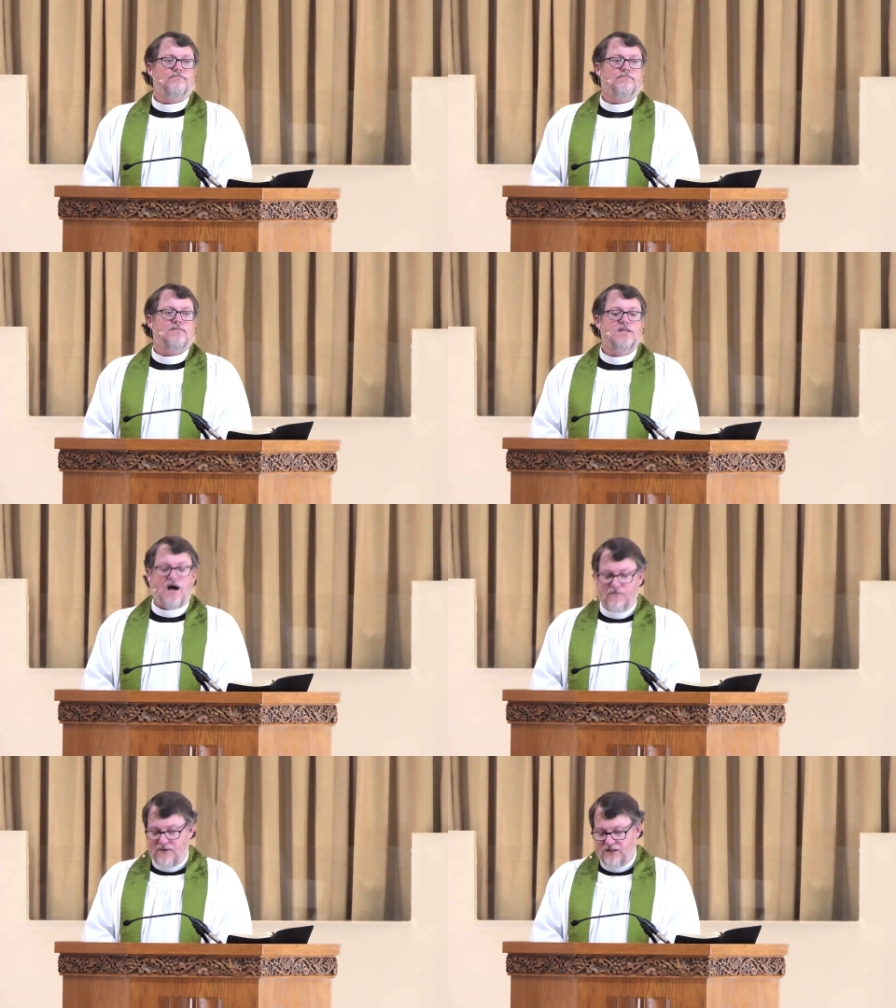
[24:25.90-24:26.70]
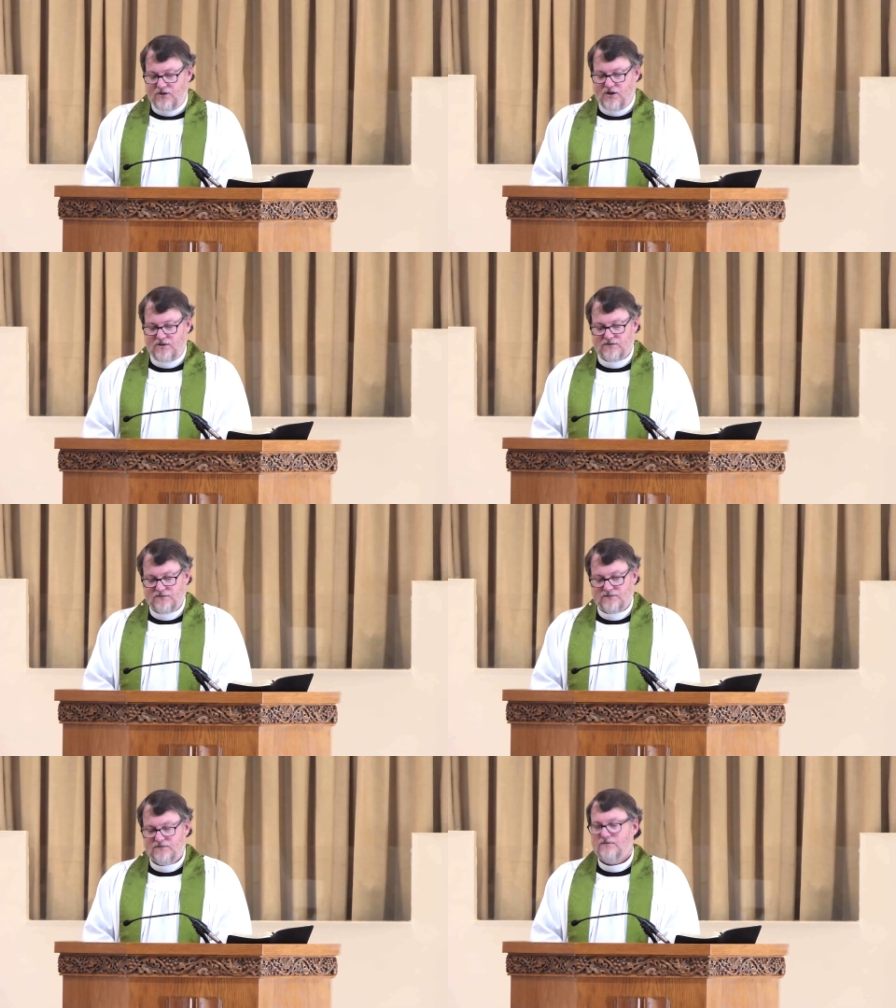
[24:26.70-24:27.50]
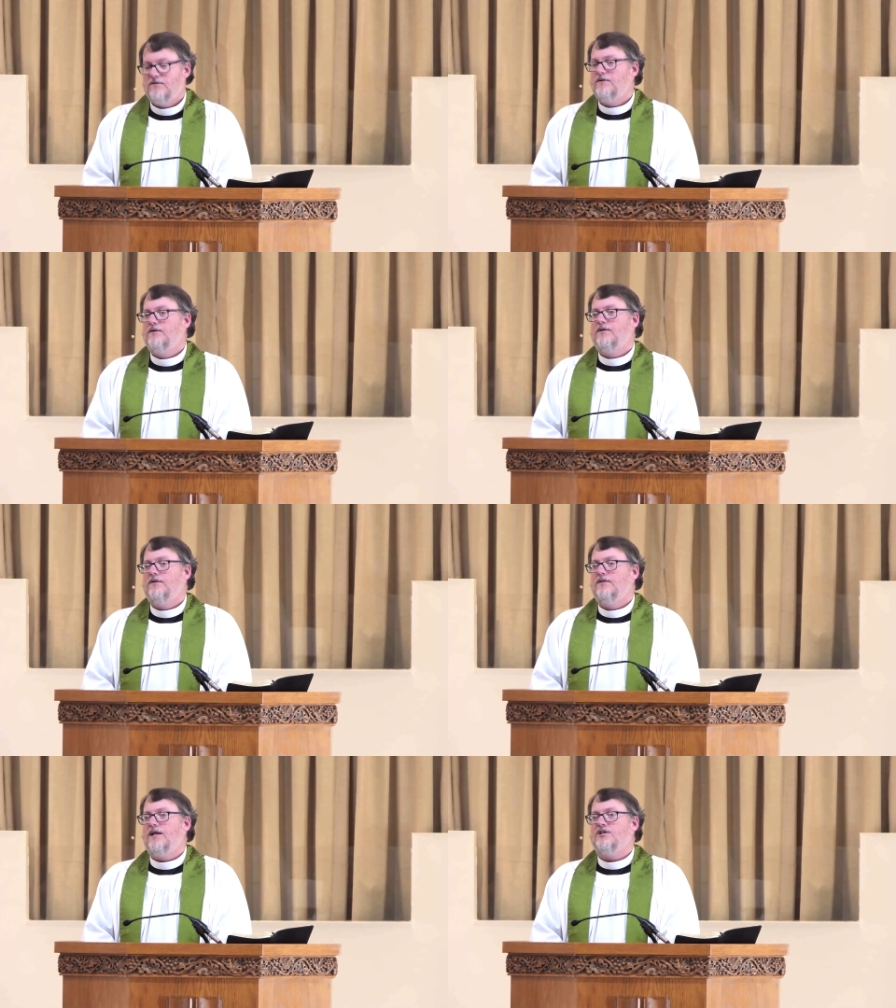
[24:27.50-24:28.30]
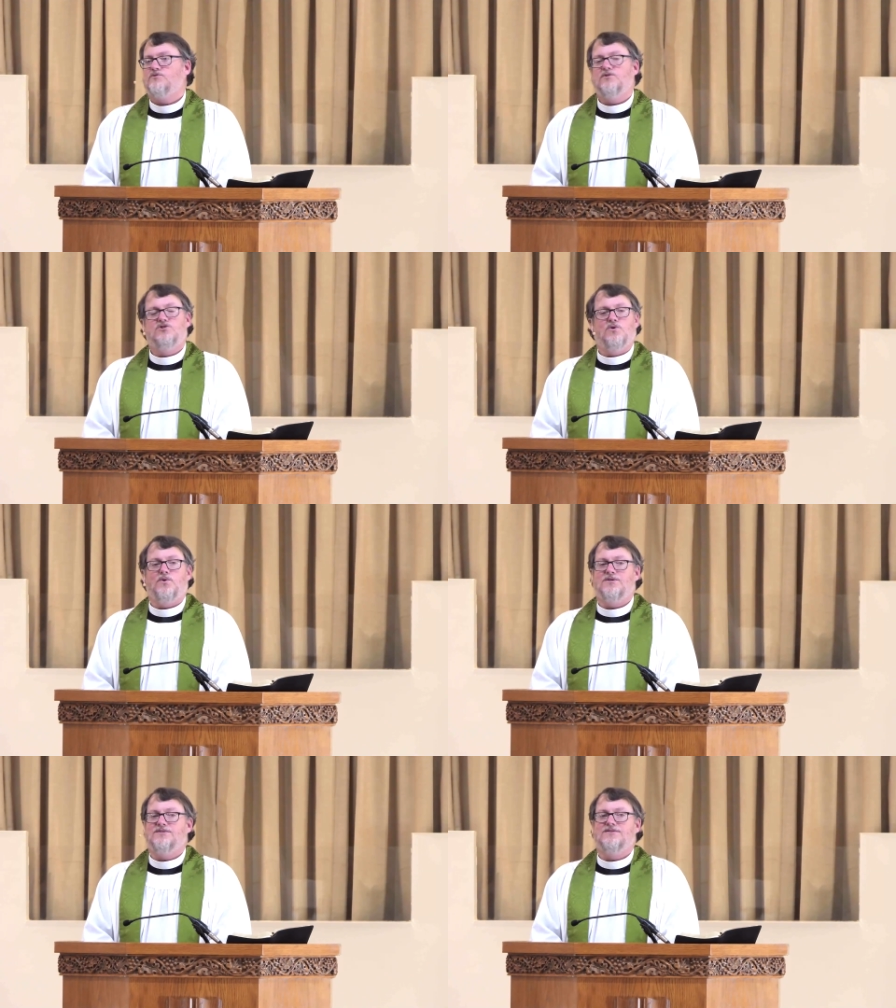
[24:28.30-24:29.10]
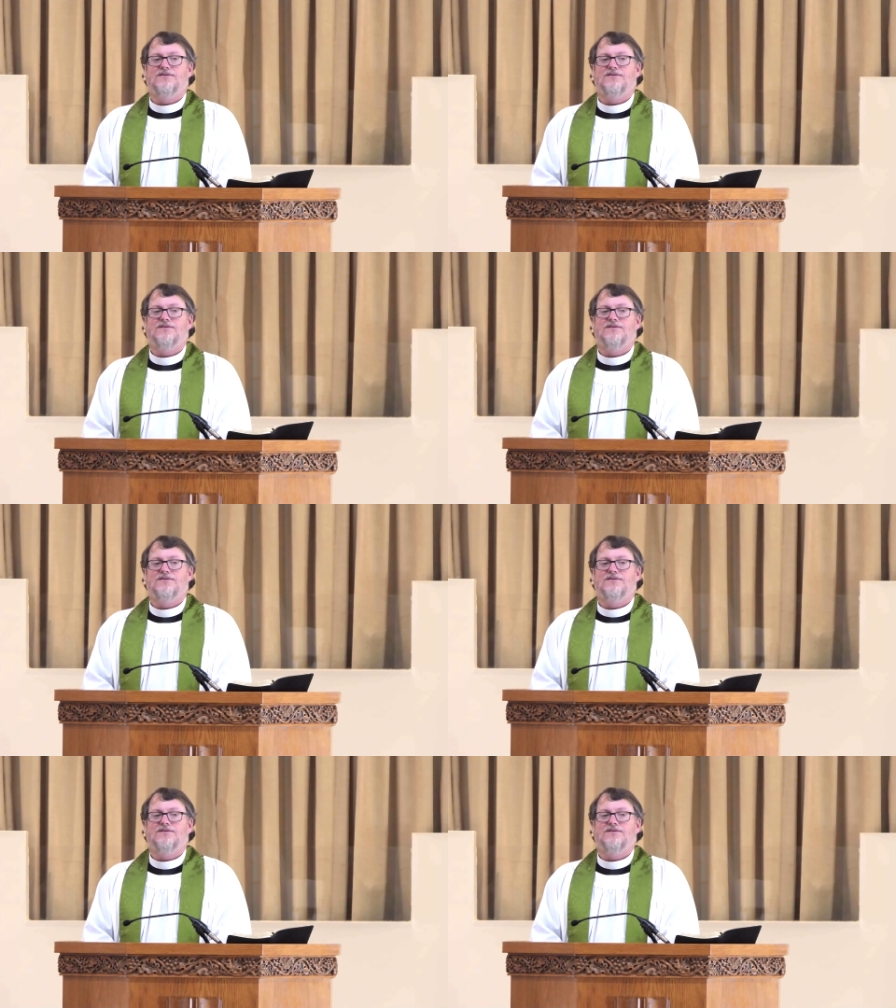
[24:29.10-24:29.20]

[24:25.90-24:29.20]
not by law. Let us rejoice